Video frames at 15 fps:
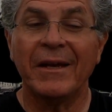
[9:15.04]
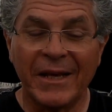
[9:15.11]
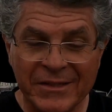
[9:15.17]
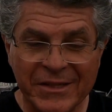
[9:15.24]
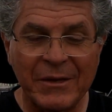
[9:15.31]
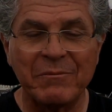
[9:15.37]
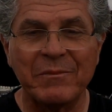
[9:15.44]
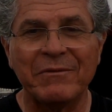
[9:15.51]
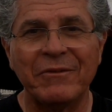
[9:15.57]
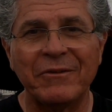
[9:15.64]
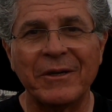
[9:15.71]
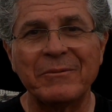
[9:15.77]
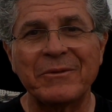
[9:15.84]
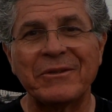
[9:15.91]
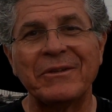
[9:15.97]
It has happened
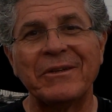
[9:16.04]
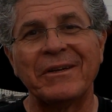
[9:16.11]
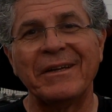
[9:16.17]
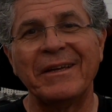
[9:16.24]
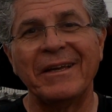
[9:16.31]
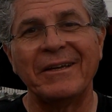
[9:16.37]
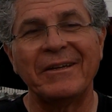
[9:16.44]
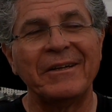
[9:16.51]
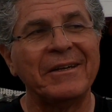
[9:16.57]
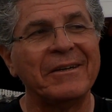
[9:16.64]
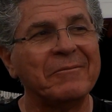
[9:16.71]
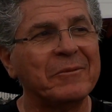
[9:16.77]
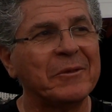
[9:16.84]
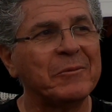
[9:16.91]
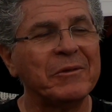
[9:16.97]
before, absolutely. Yeah.
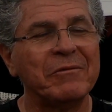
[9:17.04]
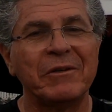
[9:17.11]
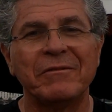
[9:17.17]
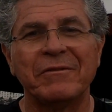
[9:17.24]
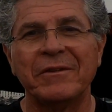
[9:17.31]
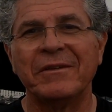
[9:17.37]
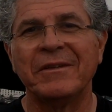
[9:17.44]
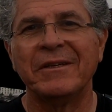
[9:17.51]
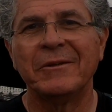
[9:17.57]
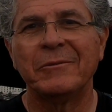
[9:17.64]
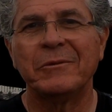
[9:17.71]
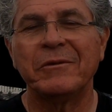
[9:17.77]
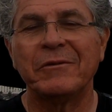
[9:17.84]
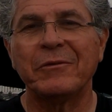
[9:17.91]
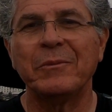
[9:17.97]
And we've often
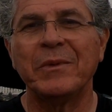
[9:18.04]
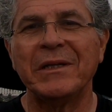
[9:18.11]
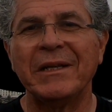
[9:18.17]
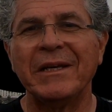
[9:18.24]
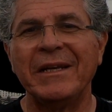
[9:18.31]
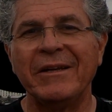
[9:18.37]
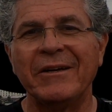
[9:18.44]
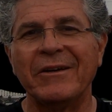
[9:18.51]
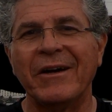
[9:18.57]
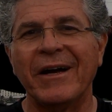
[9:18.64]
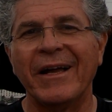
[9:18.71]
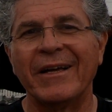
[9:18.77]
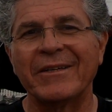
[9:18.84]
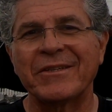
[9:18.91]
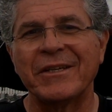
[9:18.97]
been leading on
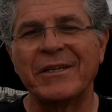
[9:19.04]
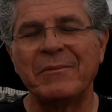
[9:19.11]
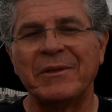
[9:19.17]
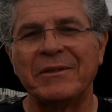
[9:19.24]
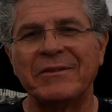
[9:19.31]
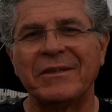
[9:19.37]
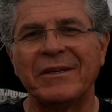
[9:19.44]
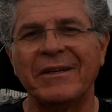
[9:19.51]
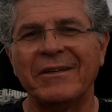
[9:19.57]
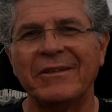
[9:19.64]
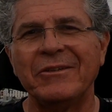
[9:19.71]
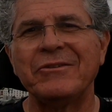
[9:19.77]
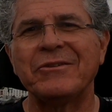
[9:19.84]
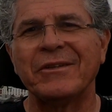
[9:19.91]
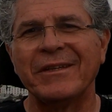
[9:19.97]
IRC, but
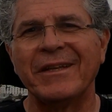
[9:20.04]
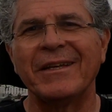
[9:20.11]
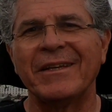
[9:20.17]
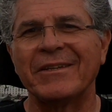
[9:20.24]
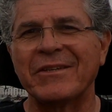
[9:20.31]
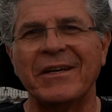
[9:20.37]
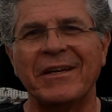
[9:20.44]
usually it doesn't